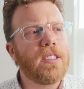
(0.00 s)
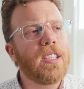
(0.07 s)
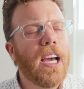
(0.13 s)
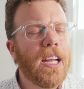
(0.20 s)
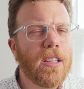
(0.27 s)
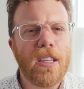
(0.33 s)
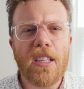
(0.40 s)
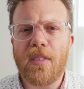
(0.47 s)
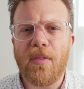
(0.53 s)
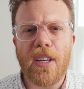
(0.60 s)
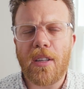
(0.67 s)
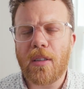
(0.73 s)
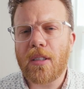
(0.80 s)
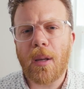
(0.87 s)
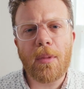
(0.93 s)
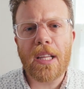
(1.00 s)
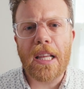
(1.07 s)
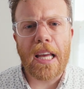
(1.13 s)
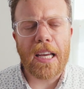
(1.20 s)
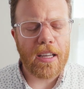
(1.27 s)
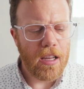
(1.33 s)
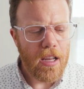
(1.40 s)
title this video something
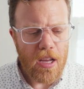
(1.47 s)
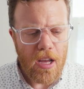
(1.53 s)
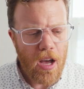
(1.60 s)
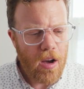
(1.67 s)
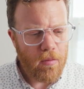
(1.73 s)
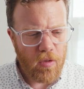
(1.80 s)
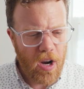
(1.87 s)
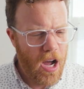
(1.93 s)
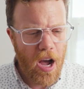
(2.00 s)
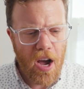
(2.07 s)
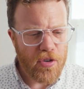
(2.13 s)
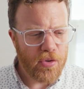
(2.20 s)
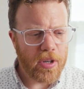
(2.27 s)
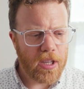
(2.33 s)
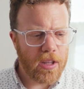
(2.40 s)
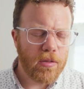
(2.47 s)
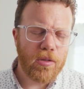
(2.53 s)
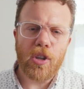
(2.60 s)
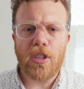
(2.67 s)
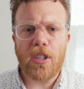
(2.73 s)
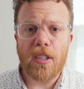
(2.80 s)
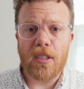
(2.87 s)
like
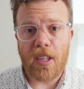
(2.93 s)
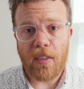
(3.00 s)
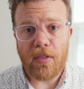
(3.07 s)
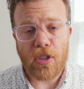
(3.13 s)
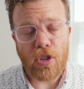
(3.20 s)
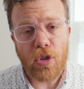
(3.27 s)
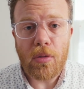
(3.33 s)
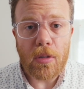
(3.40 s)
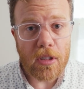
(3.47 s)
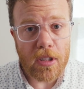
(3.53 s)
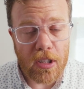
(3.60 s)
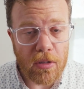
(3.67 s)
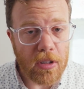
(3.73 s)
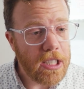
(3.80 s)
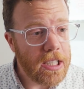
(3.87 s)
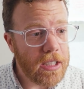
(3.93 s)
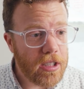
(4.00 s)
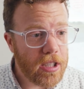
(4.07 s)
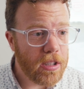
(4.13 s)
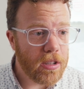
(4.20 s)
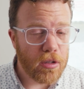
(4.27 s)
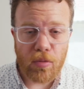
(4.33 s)
137 tools you need
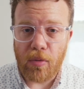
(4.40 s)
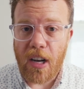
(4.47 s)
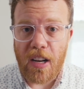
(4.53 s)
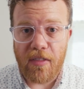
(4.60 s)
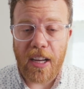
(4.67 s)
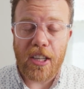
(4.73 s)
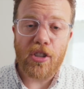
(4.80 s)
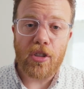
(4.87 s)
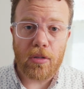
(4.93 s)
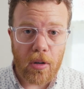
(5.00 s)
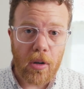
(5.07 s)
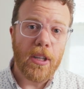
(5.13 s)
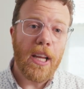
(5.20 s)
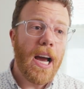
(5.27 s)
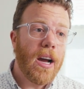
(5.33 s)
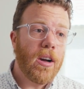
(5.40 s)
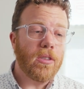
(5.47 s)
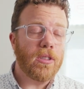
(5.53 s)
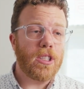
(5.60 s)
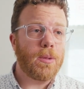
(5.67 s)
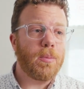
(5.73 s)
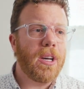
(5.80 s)
to renovate your old
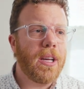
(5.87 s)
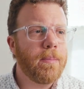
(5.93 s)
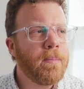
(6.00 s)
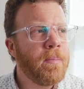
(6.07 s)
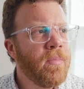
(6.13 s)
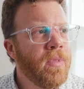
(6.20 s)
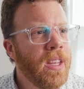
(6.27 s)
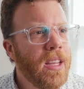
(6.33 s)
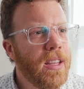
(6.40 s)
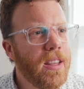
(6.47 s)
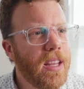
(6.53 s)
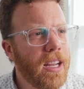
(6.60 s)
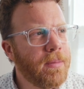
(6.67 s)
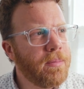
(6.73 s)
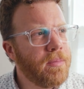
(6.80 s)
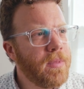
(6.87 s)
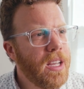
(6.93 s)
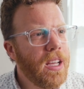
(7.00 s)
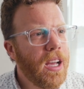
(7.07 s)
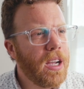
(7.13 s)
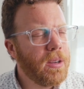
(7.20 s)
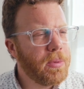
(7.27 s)
house, but then
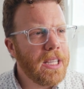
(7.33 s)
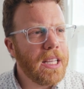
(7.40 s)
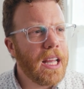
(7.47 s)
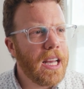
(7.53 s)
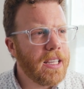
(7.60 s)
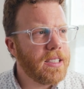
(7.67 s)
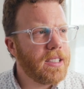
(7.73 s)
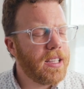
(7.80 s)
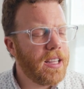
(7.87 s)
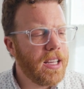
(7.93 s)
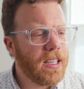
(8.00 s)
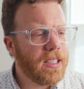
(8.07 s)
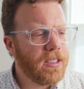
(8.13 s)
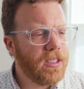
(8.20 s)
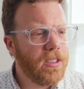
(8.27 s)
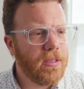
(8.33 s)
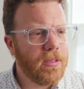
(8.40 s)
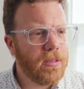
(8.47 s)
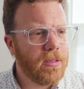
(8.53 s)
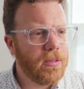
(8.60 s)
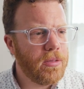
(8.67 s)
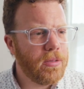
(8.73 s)
I realized that
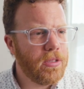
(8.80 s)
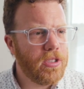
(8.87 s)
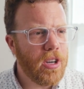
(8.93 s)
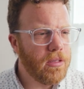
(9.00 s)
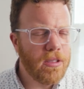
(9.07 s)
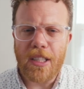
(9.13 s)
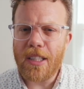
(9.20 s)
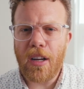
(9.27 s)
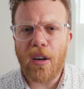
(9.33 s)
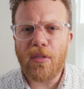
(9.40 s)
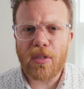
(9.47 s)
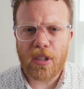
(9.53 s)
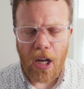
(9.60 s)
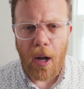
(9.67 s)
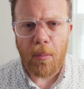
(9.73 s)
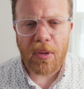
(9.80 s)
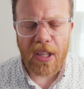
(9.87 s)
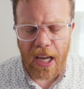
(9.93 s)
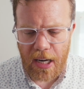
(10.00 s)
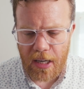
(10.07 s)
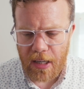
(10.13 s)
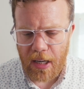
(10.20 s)
you don't need to
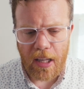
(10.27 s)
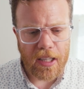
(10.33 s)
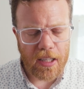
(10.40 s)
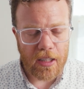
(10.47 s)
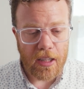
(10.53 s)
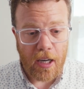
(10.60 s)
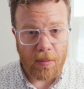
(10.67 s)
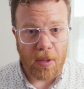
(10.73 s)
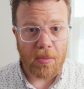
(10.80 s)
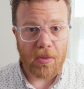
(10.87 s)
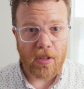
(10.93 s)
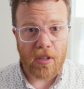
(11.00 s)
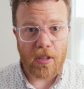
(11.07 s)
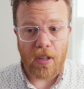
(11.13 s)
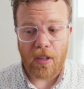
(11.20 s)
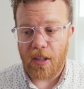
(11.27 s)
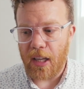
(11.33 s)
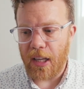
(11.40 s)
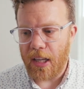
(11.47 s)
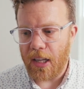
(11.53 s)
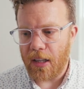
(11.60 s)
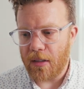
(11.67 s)
overcomplicate it. I think a lot of people start
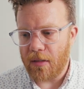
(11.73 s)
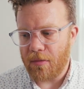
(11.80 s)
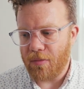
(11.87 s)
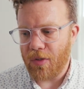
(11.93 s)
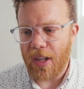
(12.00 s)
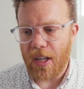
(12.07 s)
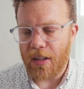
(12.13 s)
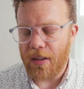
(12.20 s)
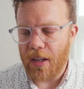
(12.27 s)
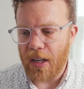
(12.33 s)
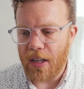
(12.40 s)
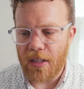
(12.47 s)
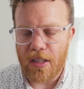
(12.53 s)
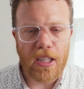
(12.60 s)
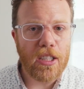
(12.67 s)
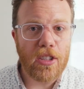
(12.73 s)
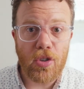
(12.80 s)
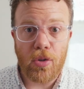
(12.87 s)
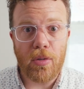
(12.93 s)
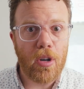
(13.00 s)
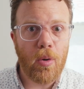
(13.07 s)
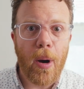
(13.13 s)
thinking that they need
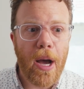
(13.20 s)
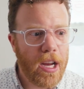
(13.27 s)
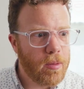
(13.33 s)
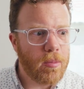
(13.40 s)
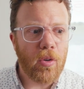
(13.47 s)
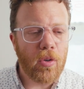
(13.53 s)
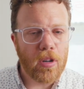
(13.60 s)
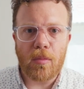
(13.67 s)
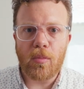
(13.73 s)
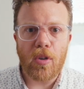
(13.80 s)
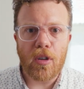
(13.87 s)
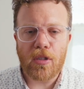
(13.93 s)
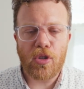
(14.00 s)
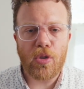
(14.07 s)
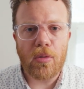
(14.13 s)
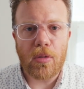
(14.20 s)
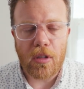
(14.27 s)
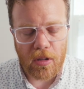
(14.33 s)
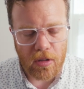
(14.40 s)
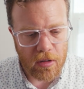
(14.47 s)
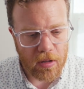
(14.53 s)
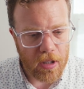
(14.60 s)
to acquire more and more
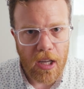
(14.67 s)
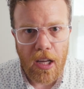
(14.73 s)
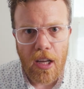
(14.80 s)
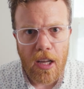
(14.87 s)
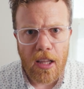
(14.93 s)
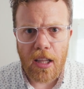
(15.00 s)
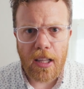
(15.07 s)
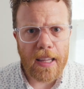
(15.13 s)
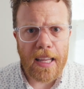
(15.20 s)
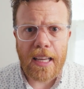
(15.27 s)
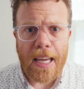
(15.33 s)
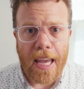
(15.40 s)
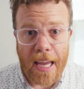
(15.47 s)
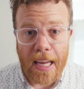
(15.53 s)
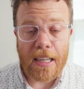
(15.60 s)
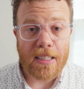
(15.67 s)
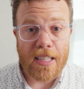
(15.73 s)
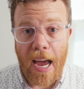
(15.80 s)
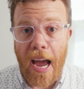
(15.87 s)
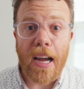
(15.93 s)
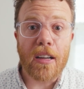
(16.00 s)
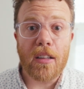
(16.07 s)
tools, or that they can't
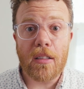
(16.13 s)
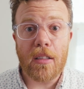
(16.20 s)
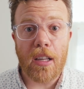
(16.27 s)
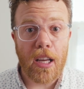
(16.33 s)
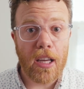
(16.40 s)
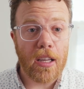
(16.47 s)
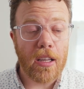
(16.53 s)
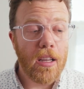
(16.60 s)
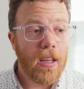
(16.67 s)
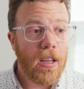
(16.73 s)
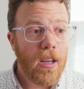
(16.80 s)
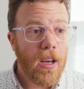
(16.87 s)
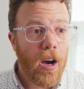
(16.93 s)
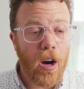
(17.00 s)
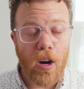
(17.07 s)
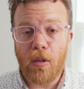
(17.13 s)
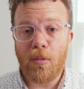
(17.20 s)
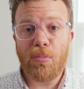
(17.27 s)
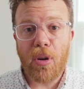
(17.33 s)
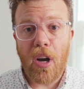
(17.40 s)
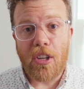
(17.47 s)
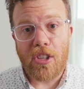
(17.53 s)
tackle a
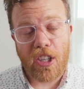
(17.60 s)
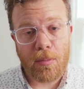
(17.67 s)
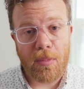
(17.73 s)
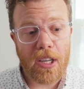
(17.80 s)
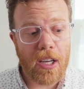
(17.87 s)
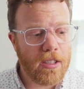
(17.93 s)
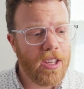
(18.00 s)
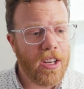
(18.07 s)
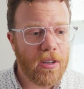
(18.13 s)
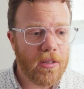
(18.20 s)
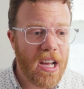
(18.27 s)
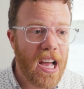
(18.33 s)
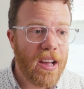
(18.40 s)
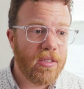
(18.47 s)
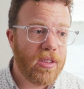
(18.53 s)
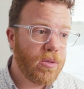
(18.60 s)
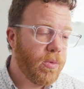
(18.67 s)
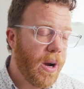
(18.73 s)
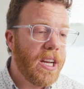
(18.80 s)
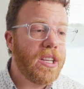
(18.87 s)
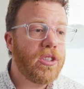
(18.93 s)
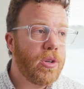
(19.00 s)
home project because they don't have the
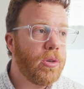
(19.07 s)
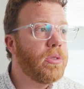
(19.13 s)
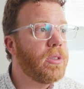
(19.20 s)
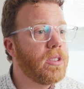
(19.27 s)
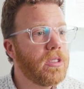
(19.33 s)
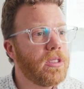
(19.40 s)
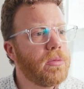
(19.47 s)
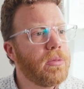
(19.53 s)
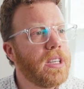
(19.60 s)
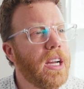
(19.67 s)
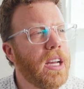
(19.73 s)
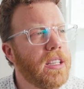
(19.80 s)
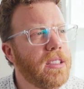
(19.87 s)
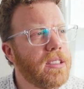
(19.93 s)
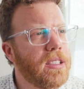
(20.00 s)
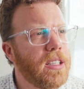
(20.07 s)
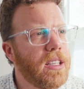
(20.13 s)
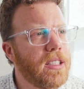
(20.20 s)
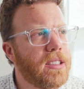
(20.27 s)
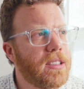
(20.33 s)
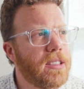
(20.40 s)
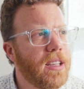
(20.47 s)
right tools, whereas
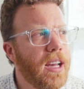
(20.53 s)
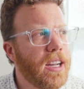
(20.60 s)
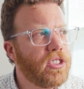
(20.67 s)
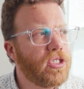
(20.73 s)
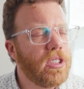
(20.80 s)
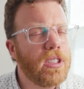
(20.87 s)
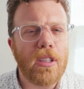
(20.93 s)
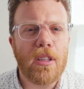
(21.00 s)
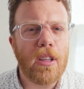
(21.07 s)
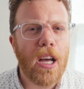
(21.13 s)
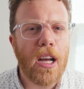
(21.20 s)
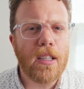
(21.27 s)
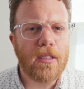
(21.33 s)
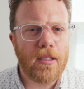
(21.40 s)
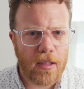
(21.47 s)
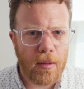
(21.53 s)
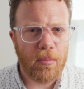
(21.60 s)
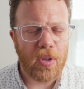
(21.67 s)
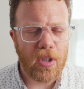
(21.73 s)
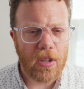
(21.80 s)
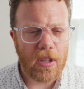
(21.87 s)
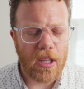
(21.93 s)
it's actually a lot
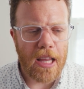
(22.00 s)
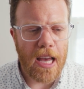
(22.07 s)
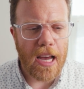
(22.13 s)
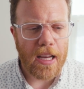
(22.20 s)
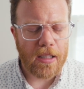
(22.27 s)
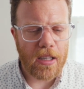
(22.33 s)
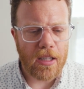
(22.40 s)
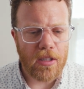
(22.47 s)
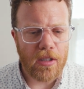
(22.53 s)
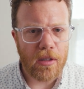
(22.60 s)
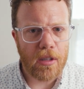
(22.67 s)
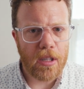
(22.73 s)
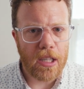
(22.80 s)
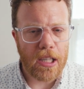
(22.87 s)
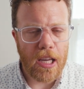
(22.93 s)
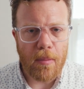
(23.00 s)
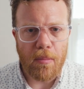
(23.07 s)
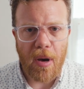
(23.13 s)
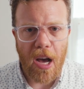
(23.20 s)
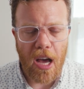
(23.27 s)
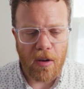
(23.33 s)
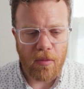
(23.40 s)
simpler than that and you can get
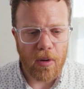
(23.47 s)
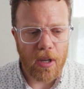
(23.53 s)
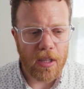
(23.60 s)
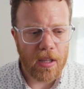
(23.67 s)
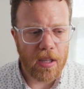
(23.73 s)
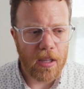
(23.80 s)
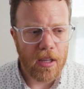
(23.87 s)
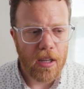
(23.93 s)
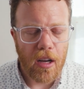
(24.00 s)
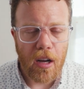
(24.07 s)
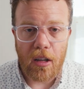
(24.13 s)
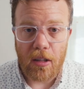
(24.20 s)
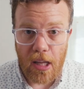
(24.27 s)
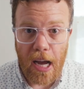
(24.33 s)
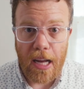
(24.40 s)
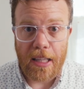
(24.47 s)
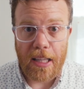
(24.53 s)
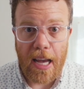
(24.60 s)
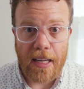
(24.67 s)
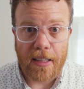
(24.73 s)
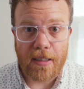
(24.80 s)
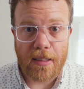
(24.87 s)
by with a lot
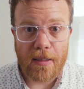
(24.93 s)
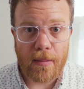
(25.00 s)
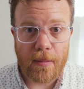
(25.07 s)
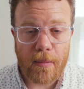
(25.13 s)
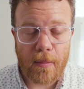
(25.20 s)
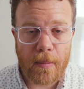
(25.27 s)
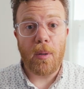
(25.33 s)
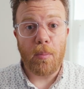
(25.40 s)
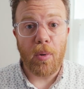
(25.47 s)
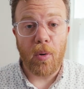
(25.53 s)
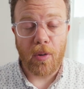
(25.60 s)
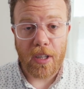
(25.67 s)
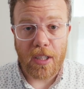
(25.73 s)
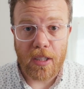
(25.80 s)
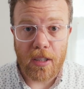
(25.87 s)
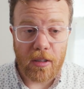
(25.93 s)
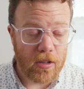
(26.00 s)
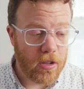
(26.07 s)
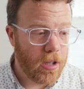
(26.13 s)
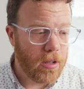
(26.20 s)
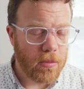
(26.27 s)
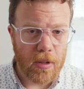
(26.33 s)
less. It's probably boring to
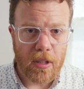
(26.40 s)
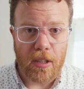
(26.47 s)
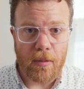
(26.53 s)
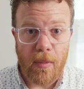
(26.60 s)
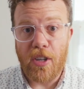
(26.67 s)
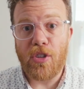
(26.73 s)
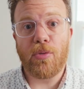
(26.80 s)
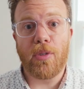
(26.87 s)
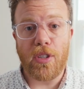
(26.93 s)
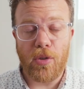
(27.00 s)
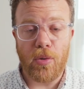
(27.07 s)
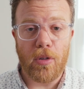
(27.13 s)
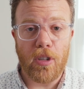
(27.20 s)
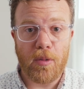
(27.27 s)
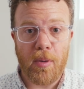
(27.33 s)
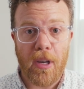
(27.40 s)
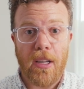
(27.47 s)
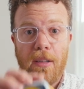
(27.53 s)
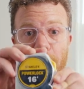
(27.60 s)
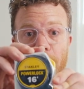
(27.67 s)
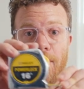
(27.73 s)
start with measuring tools, but